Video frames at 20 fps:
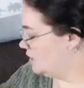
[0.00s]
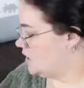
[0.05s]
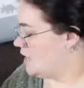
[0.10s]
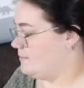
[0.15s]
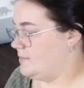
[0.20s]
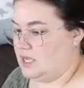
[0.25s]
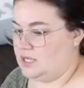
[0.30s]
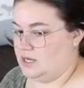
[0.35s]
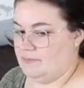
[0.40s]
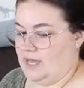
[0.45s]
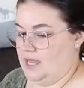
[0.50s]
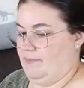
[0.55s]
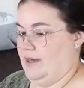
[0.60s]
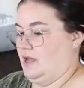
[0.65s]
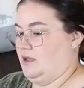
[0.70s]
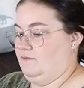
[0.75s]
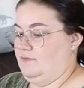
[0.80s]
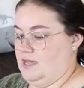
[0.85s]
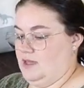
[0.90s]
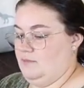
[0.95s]
I'm not gonna buy a
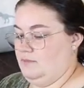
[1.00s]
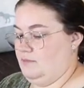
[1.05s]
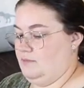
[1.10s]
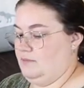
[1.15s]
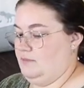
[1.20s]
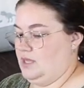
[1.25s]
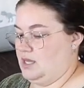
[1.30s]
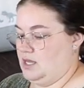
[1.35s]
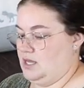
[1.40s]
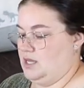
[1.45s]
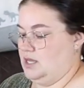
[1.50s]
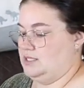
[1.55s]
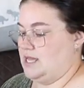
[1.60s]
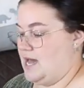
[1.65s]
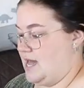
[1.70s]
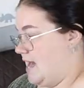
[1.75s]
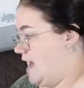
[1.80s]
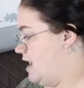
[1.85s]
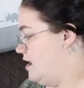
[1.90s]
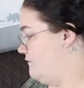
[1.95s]
pack of them because
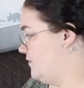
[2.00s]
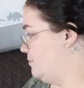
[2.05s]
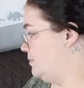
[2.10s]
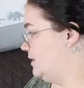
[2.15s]
I have